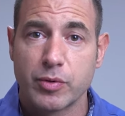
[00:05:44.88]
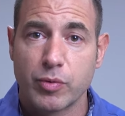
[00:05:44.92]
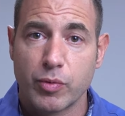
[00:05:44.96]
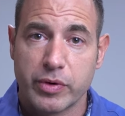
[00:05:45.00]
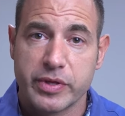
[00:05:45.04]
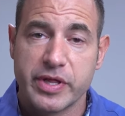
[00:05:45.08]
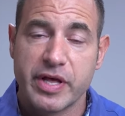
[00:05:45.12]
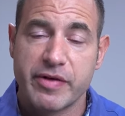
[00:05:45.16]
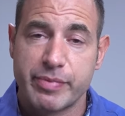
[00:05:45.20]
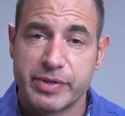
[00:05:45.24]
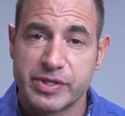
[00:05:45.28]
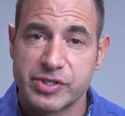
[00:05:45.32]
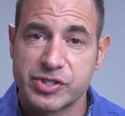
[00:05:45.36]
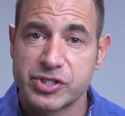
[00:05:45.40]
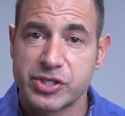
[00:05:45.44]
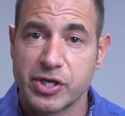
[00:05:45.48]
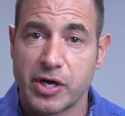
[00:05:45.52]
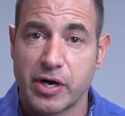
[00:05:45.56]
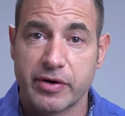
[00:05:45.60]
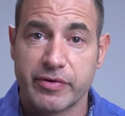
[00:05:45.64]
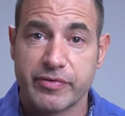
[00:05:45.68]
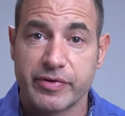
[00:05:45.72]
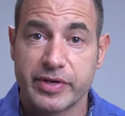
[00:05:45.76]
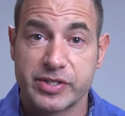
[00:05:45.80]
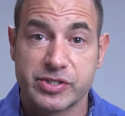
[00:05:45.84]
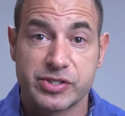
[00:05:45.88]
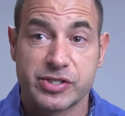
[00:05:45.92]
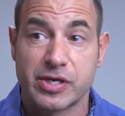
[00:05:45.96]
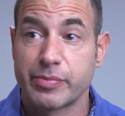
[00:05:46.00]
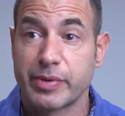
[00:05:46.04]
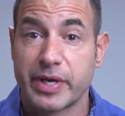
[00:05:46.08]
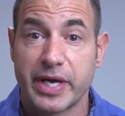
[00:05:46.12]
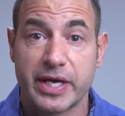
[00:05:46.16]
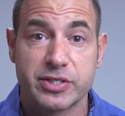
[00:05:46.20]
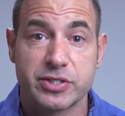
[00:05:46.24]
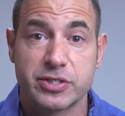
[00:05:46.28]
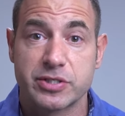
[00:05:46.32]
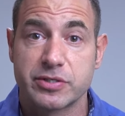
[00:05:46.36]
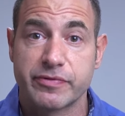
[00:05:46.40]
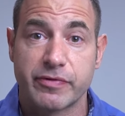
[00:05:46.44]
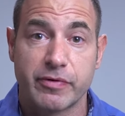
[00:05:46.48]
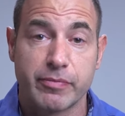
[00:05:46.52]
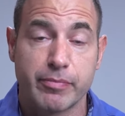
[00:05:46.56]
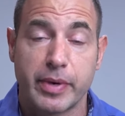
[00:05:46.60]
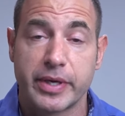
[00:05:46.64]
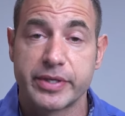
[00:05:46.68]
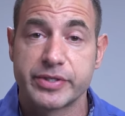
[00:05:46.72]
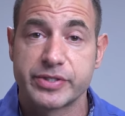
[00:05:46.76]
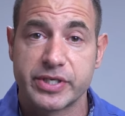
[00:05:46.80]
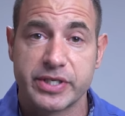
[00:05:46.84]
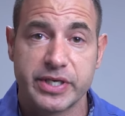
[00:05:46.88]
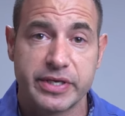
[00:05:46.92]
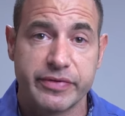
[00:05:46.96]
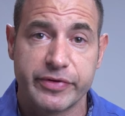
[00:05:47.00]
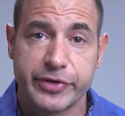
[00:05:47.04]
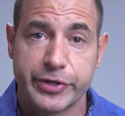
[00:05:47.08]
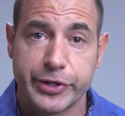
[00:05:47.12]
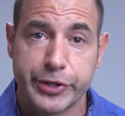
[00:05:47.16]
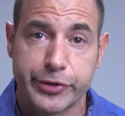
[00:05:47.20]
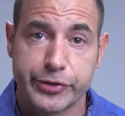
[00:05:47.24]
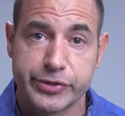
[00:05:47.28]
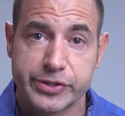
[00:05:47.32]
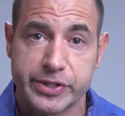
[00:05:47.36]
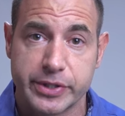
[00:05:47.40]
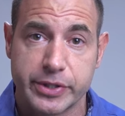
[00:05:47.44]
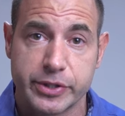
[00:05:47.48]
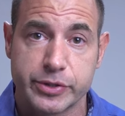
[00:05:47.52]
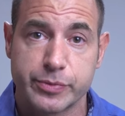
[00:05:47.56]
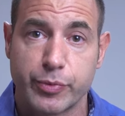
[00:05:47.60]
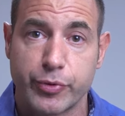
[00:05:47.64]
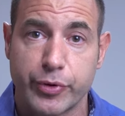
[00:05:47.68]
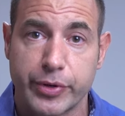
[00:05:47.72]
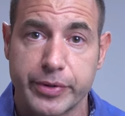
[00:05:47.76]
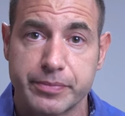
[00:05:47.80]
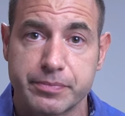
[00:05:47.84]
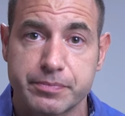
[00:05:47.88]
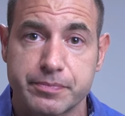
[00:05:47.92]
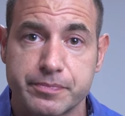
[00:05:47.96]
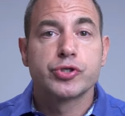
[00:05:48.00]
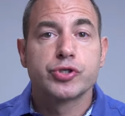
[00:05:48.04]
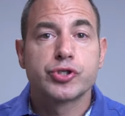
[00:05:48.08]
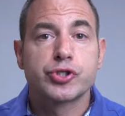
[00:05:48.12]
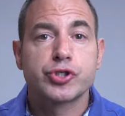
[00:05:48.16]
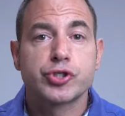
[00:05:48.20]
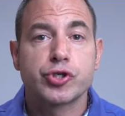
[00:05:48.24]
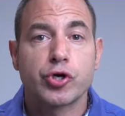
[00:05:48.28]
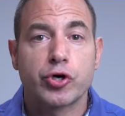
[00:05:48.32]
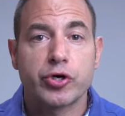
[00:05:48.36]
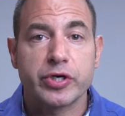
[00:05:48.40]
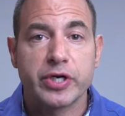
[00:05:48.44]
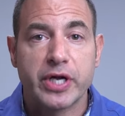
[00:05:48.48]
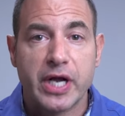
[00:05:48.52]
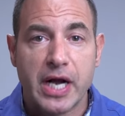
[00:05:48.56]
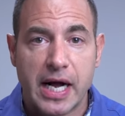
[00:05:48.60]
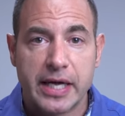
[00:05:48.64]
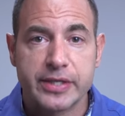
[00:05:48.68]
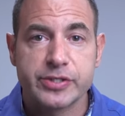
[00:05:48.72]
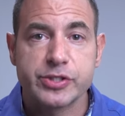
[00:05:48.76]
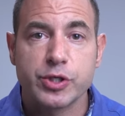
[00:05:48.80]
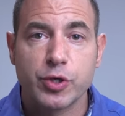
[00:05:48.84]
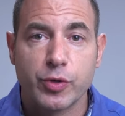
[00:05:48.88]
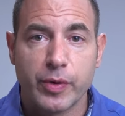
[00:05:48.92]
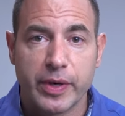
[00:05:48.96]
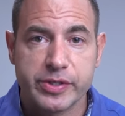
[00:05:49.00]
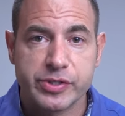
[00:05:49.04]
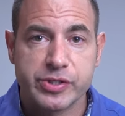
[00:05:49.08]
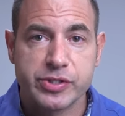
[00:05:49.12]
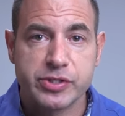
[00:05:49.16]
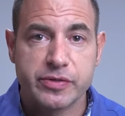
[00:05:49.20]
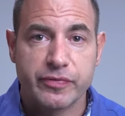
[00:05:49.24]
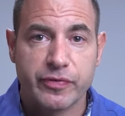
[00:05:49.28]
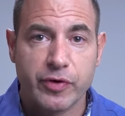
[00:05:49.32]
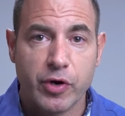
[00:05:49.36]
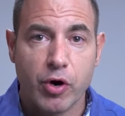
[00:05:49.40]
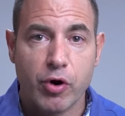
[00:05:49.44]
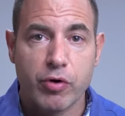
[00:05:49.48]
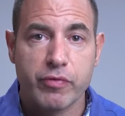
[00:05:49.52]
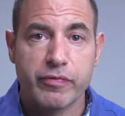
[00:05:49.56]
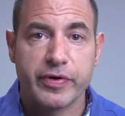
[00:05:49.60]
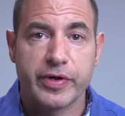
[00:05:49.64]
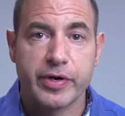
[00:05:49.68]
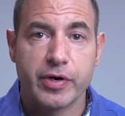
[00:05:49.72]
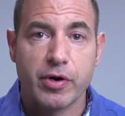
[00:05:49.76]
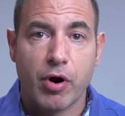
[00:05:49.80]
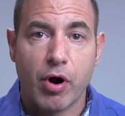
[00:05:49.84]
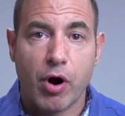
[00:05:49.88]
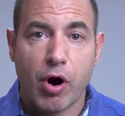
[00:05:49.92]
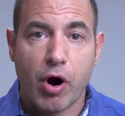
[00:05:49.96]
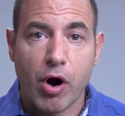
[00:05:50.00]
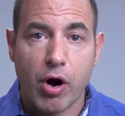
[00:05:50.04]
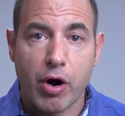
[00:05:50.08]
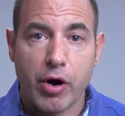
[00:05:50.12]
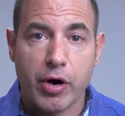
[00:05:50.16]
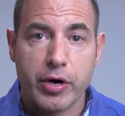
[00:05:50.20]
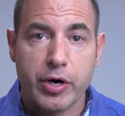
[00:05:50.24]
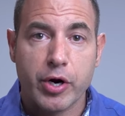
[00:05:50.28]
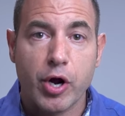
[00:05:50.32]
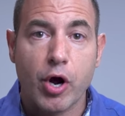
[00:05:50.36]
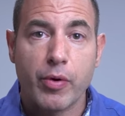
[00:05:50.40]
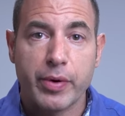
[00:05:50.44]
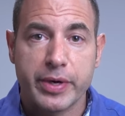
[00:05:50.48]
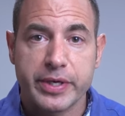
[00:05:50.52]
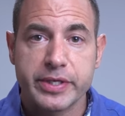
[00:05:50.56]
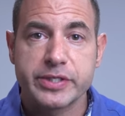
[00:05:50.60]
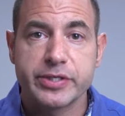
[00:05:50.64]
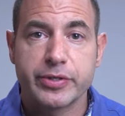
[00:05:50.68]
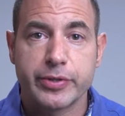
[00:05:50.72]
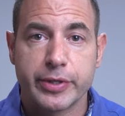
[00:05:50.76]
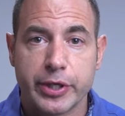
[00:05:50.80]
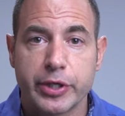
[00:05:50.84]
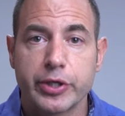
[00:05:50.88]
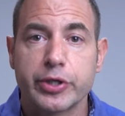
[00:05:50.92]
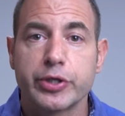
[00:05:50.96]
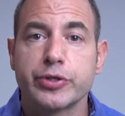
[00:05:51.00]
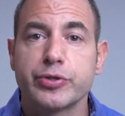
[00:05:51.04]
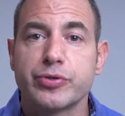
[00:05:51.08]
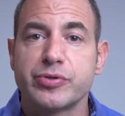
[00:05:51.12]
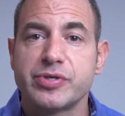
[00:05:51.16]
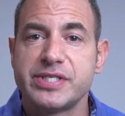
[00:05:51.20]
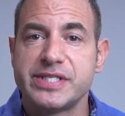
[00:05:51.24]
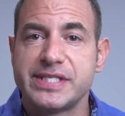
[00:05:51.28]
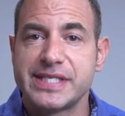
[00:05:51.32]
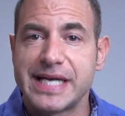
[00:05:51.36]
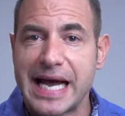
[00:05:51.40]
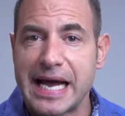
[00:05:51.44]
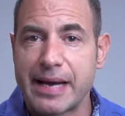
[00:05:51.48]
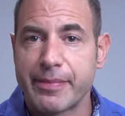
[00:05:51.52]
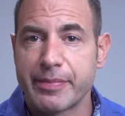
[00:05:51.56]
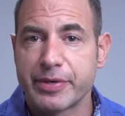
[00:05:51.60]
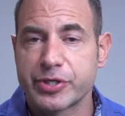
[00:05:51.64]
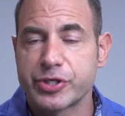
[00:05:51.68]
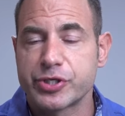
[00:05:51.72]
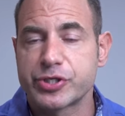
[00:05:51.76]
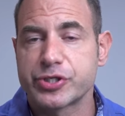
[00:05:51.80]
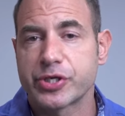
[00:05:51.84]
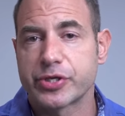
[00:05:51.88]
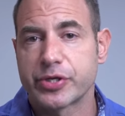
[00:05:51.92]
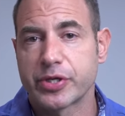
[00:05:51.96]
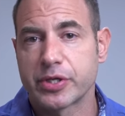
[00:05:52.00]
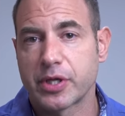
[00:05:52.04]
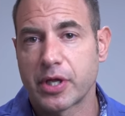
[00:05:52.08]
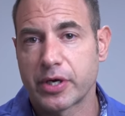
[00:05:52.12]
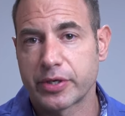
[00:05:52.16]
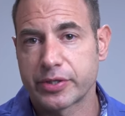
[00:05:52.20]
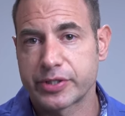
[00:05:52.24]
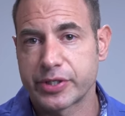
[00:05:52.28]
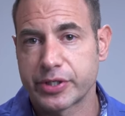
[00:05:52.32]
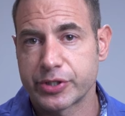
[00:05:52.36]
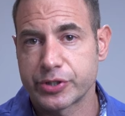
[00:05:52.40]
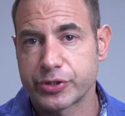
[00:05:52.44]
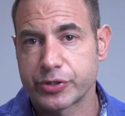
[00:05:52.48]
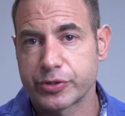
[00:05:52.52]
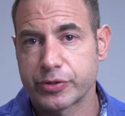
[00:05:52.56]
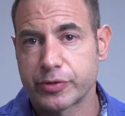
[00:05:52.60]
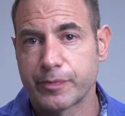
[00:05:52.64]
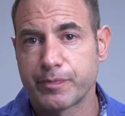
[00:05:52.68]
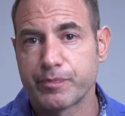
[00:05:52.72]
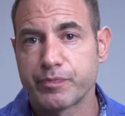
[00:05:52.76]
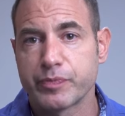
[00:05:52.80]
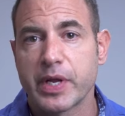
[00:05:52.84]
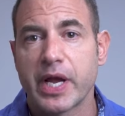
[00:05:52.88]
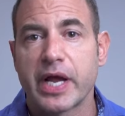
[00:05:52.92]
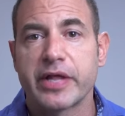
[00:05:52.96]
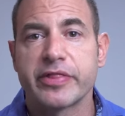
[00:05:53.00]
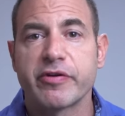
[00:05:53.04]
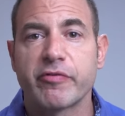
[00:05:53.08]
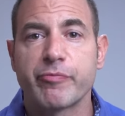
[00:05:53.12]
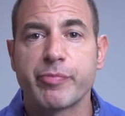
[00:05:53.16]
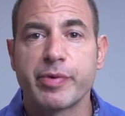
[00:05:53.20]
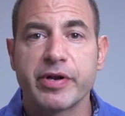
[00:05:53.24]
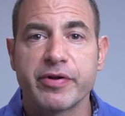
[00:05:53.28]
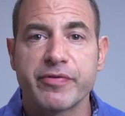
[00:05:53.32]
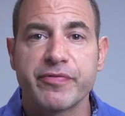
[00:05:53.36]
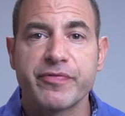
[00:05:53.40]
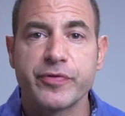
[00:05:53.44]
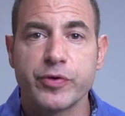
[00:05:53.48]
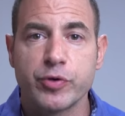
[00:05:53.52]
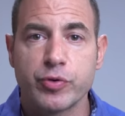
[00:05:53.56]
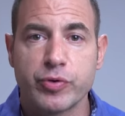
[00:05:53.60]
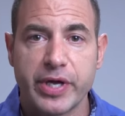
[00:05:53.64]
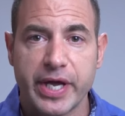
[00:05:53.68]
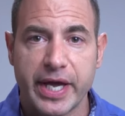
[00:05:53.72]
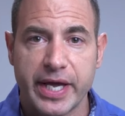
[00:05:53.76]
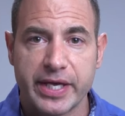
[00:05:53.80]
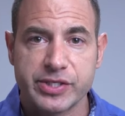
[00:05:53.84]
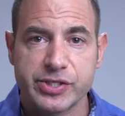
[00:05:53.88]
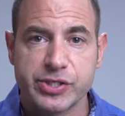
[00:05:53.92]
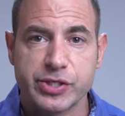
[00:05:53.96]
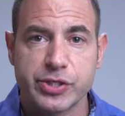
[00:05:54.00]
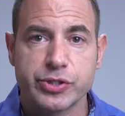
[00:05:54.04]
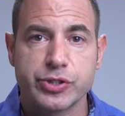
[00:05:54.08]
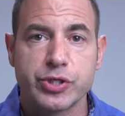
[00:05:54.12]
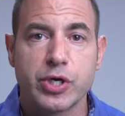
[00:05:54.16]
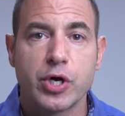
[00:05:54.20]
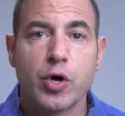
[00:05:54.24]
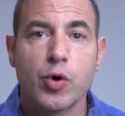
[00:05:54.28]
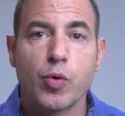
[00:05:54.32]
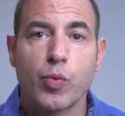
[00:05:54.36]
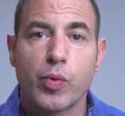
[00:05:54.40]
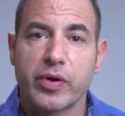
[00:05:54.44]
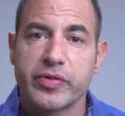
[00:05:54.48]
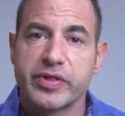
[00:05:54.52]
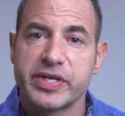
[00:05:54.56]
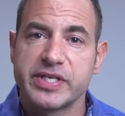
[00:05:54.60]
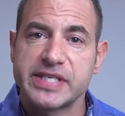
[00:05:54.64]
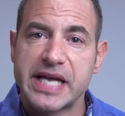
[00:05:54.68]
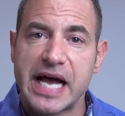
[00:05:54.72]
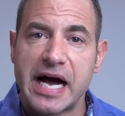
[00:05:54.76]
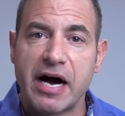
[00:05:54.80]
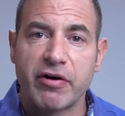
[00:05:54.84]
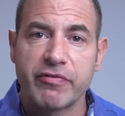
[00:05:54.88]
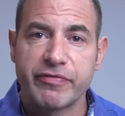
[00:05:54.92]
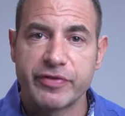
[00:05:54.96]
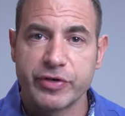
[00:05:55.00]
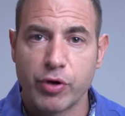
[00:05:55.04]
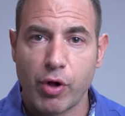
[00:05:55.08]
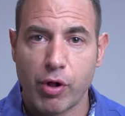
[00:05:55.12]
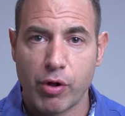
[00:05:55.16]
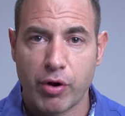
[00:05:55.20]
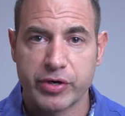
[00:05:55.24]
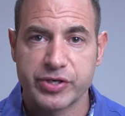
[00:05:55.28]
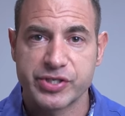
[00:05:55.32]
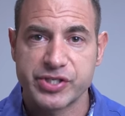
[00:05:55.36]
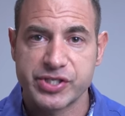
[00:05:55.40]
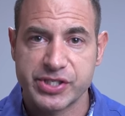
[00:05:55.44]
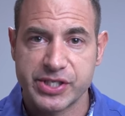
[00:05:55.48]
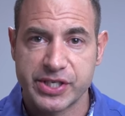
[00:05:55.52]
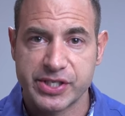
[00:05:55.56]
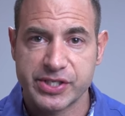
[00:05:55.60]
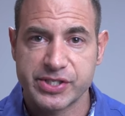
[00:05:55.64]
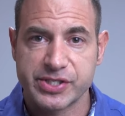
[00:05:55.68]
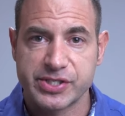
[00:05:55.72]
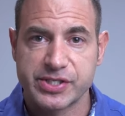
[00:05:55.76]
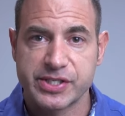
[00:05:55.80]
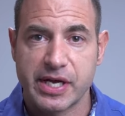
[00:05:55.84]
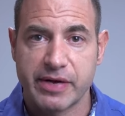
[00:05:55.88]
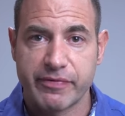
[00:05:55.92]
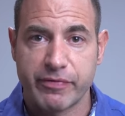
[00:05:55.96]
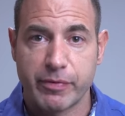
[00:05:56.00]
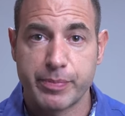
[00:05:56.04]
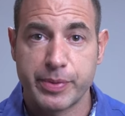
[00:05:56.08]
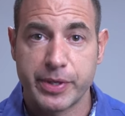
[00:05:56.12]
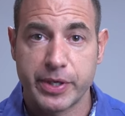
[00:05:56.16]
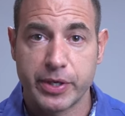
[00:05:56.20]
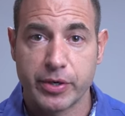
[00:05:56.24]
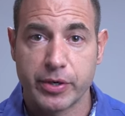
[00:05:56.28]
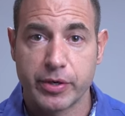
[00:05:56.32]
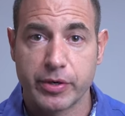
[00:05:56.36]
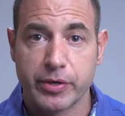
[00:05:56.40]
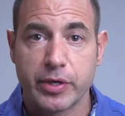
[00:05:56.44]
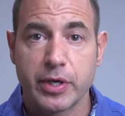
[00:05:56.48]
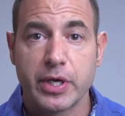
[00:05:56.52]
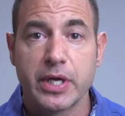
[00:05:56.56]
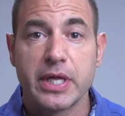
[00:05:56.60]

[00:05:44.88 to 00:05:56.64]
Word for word: where they've been stuck in some cases for months and even years at this point. Certain consequences of COVID are going to include damage to the lung tissue. And there have been a few cases where these alveolar cysts have appeared,